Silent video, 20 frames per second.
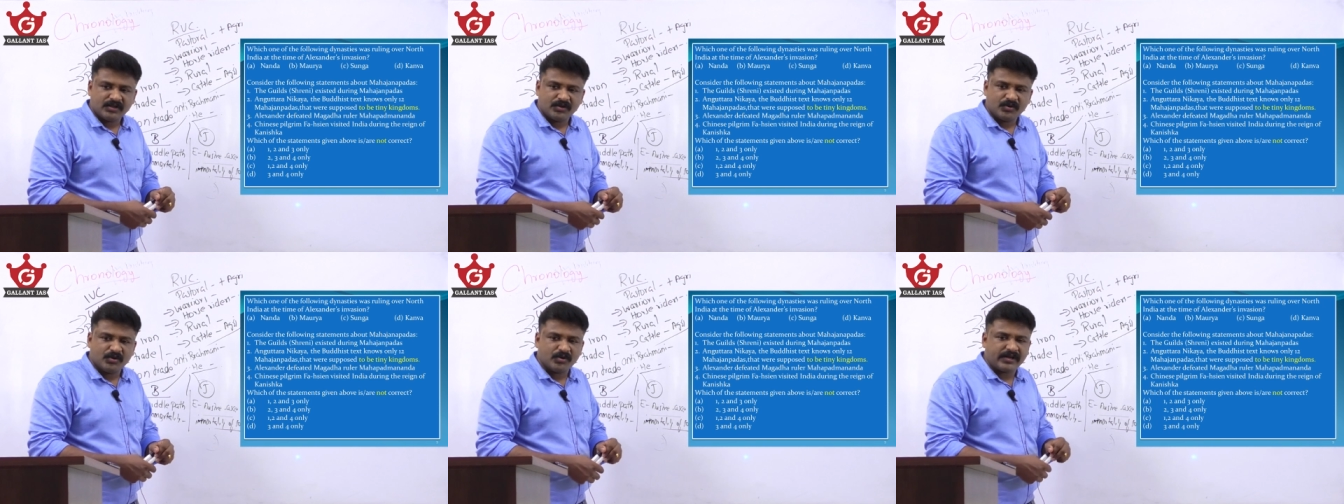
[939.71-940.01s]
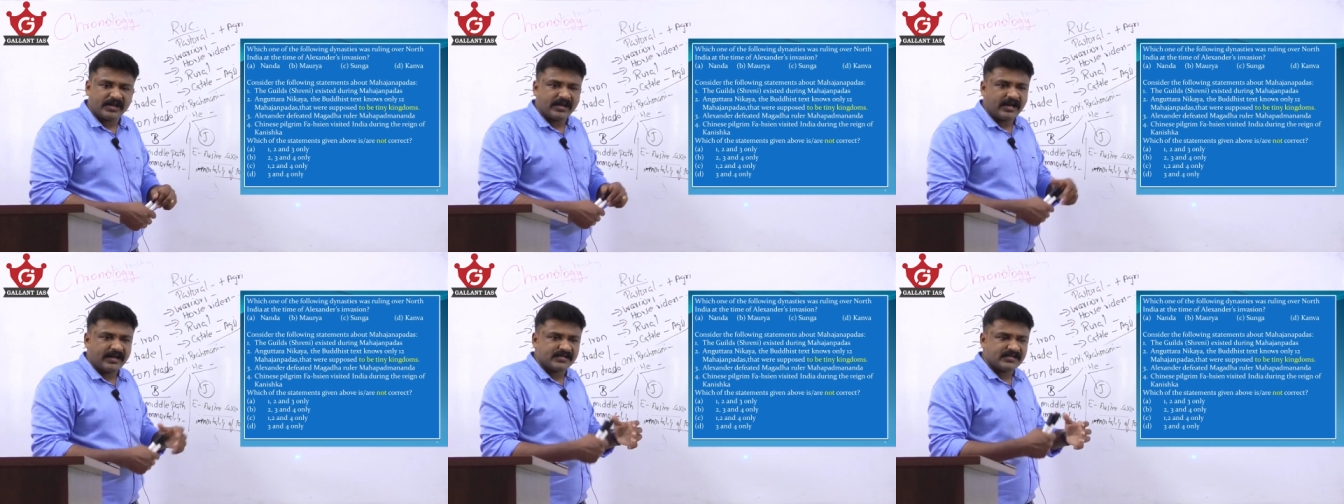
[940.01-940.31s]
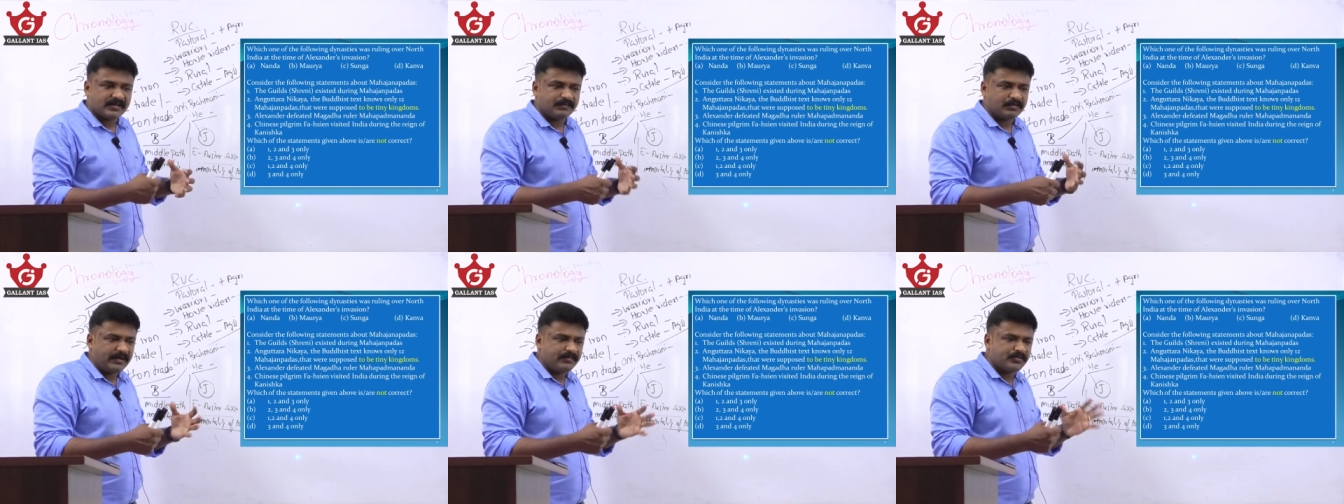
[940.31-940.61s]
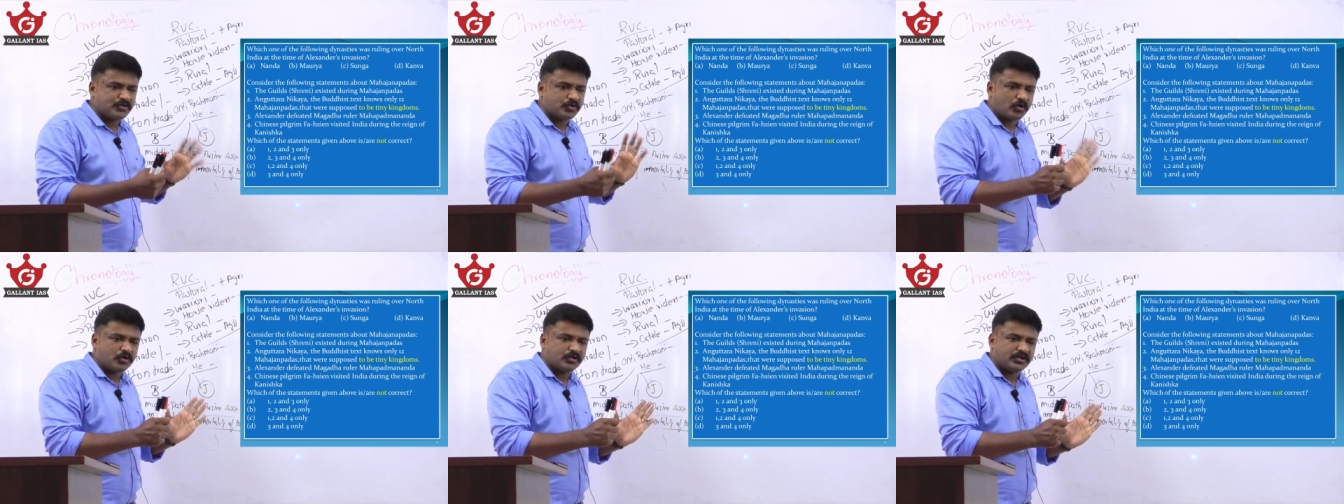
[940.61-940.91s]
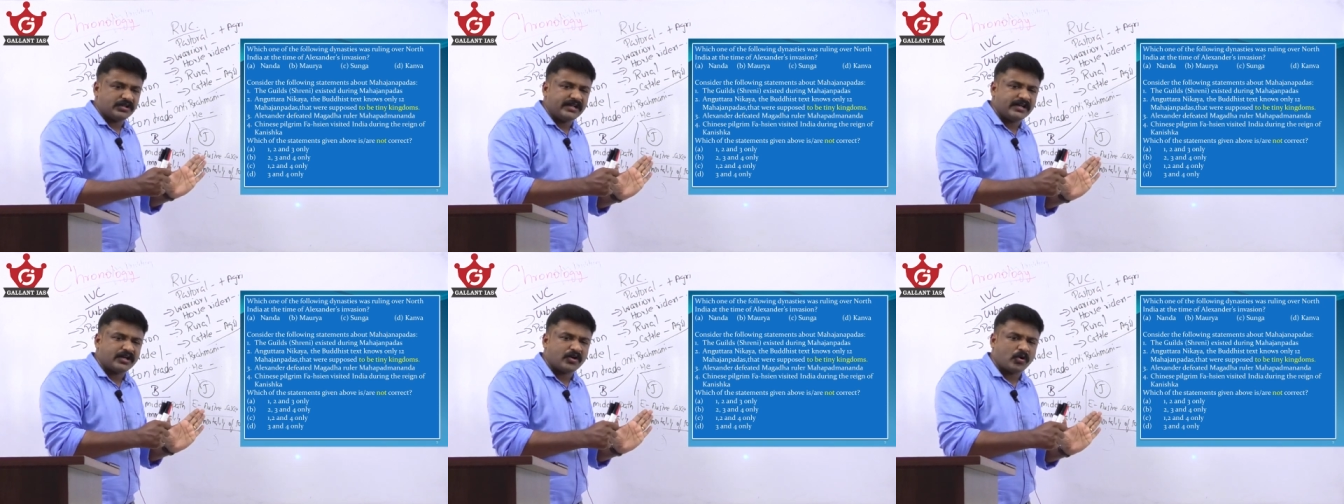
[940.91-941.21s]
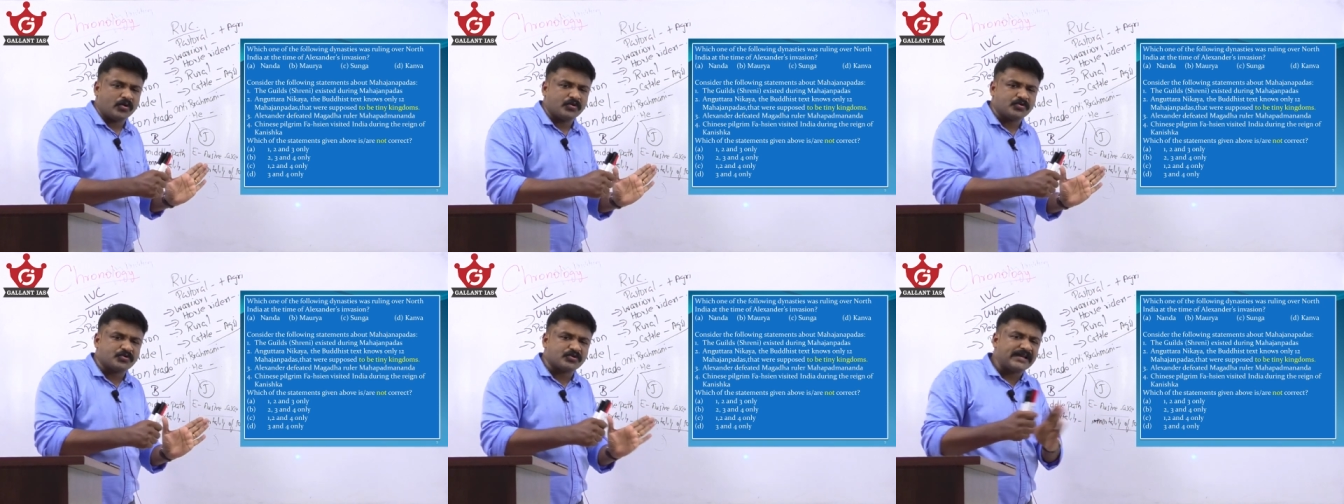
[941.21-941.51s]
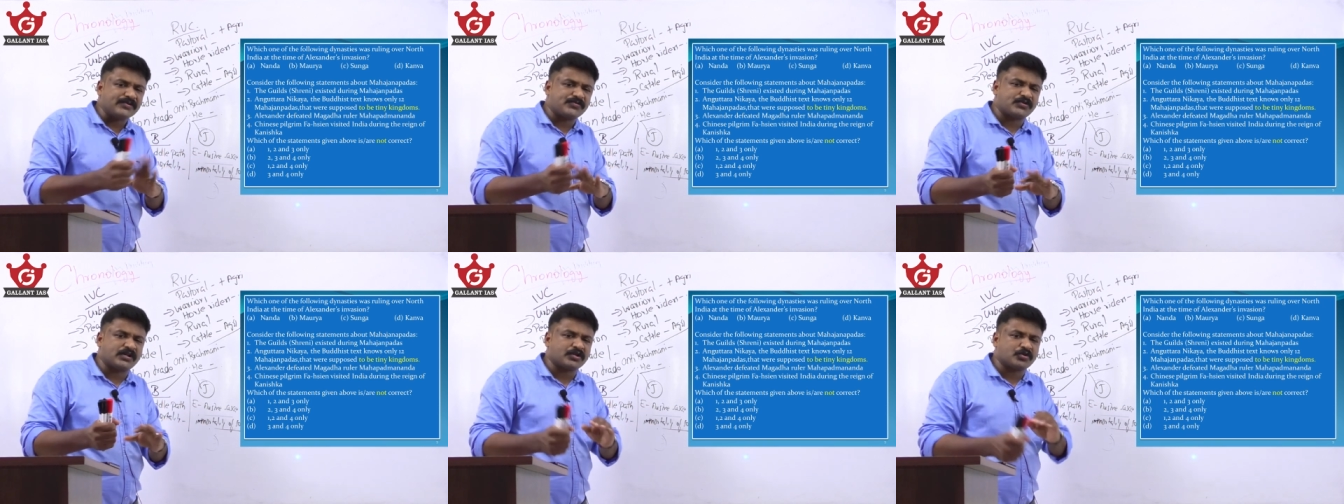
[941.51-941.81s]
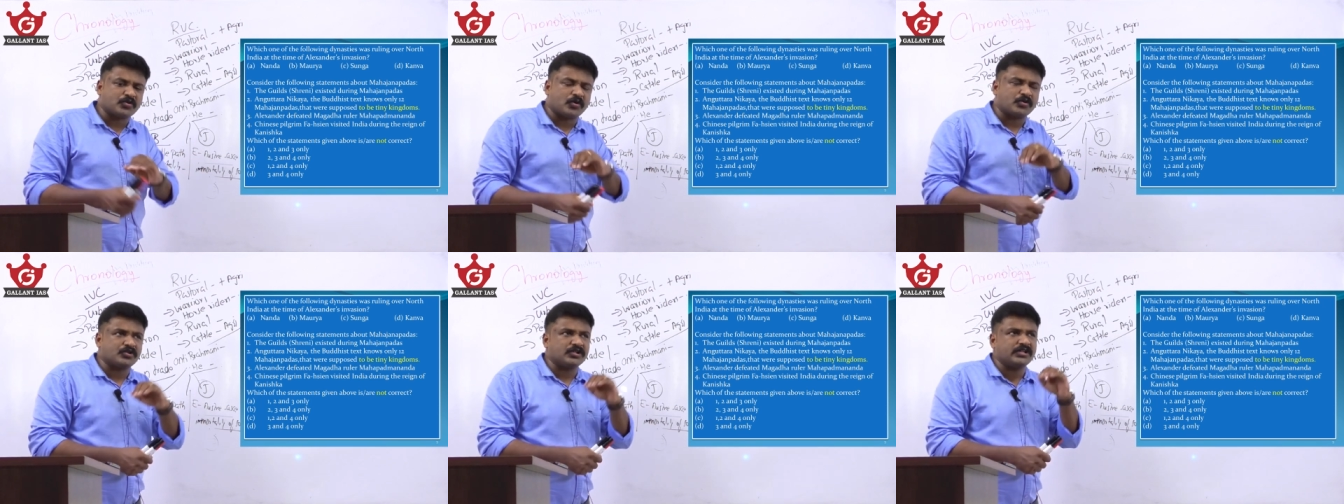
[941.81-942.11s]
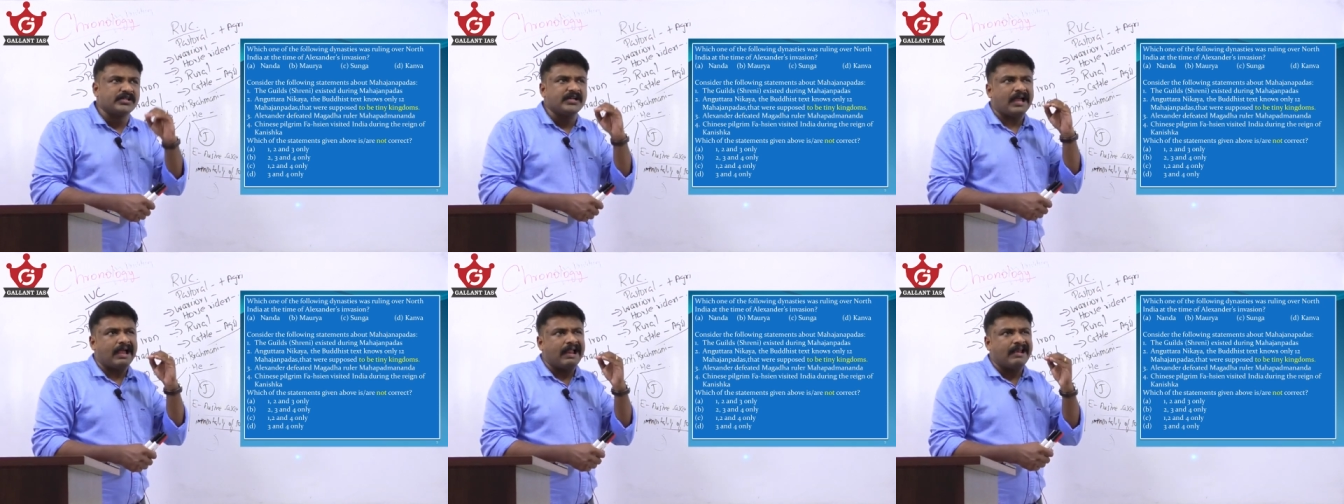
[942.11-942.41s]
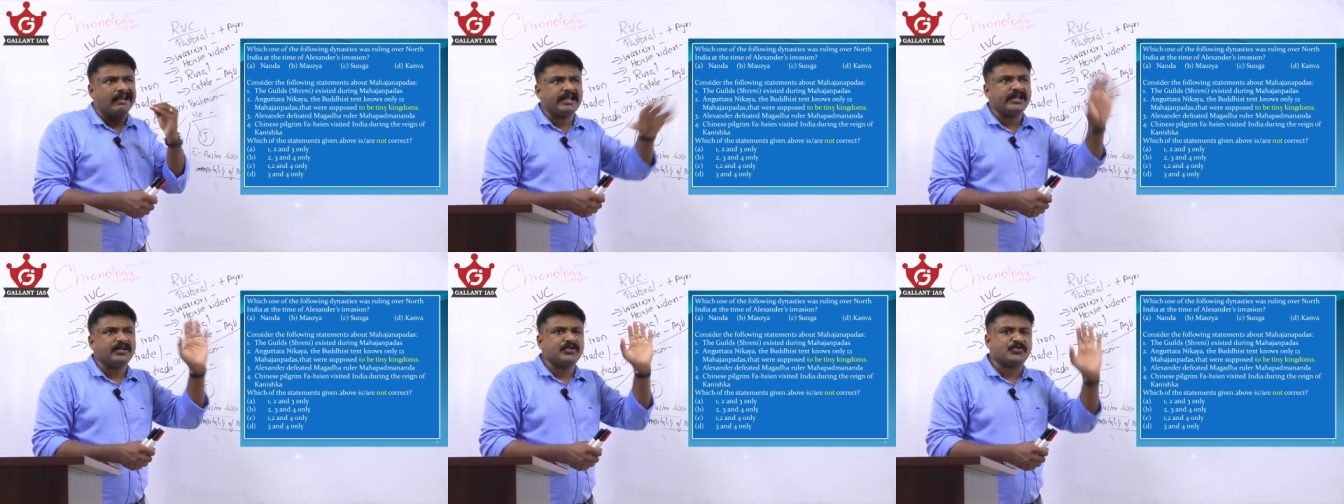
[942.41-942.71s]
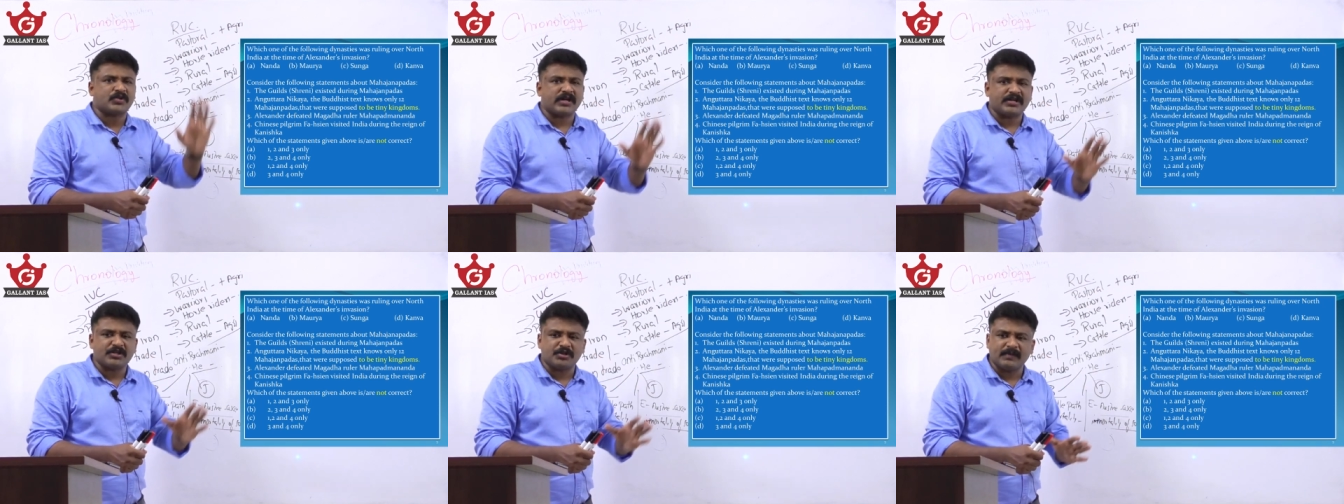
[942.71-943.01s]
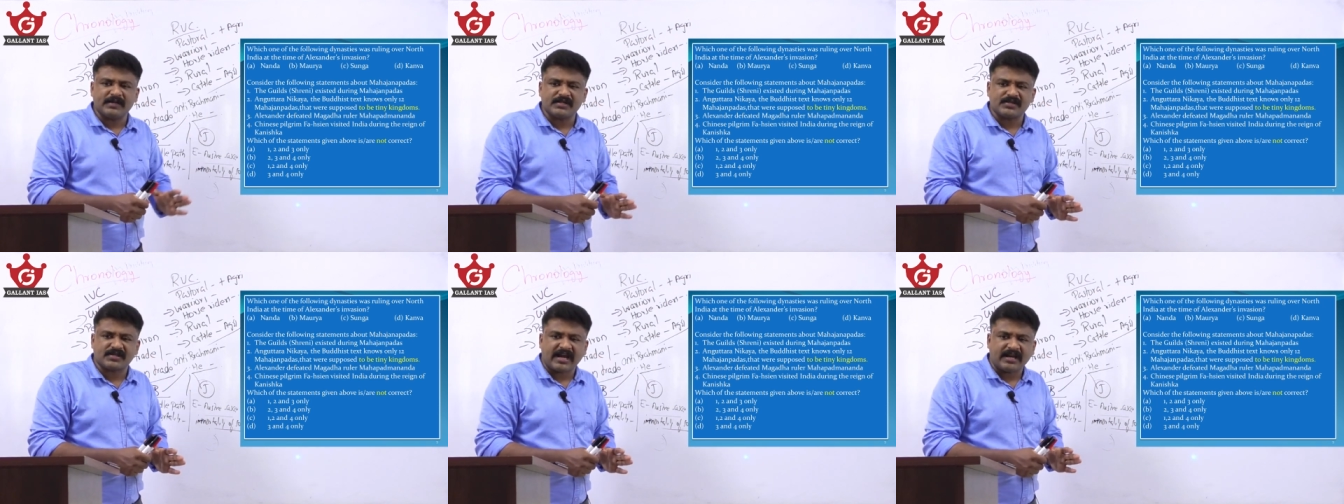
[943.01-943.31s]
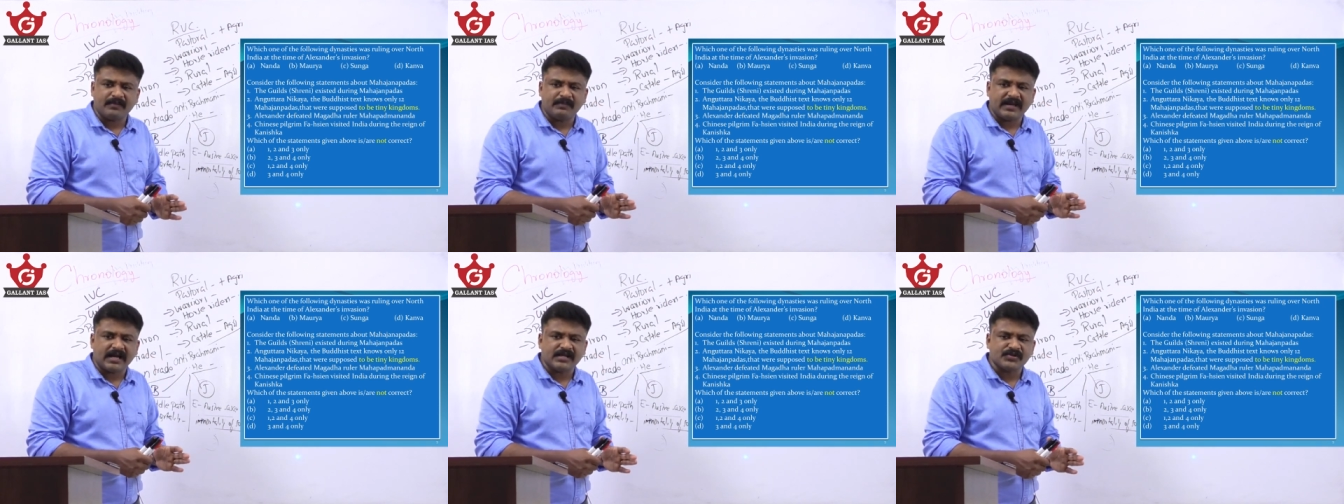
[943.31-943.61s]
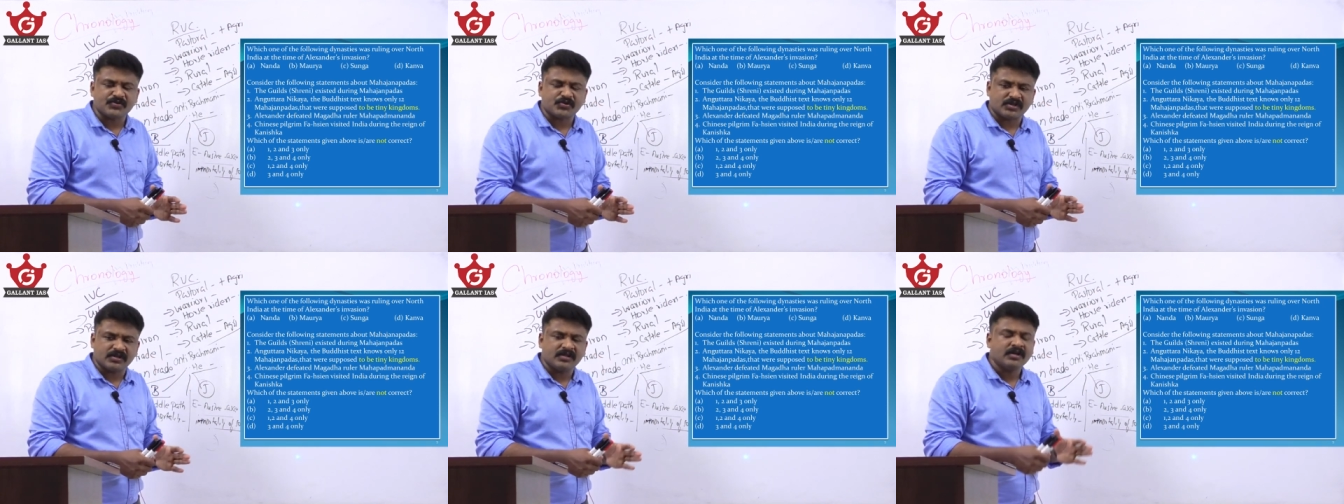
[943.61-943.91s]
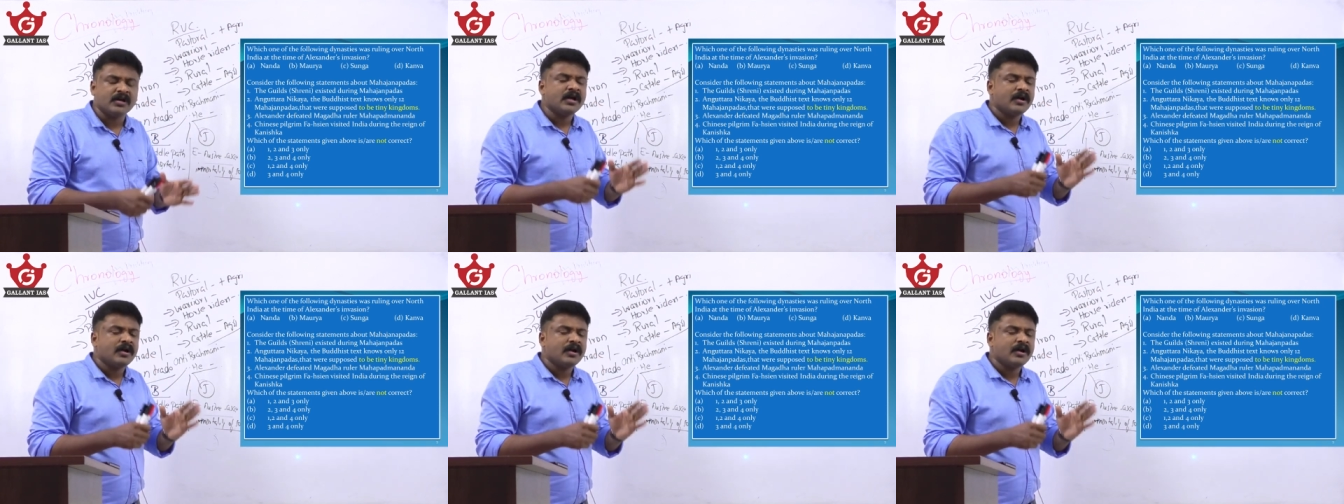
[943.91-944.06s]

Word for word: Okay, and sometimes totally contrasting, totally alien statements can be asked.